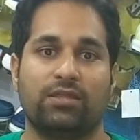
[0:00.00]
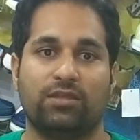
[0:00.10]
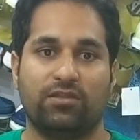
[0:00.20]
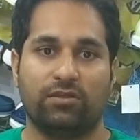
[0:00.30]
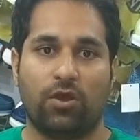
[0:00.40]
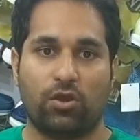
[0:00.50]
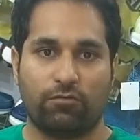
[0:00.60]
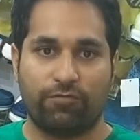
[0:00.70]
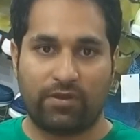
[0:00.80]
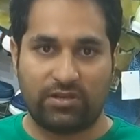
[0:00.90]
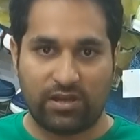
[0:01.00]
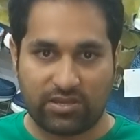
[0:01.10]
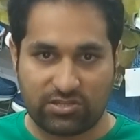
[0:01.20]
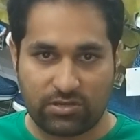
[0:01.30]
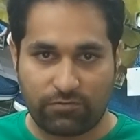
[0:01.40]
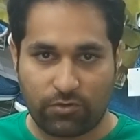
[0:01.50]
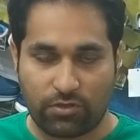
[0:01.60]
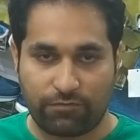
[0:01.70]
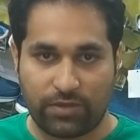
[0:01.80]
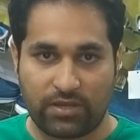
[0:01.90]
There's a lot of ventilation for
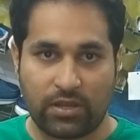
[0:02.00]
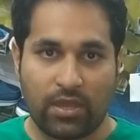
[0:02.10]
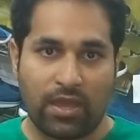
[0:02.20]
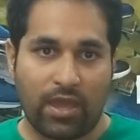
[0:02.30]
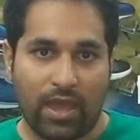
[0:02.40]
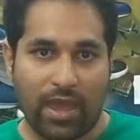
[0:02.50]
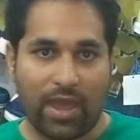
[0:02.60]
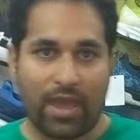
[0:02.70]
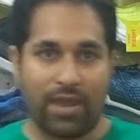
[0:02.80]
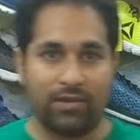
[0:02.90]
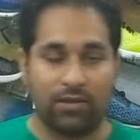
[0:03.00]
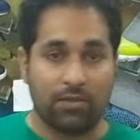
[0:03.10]
your feet, and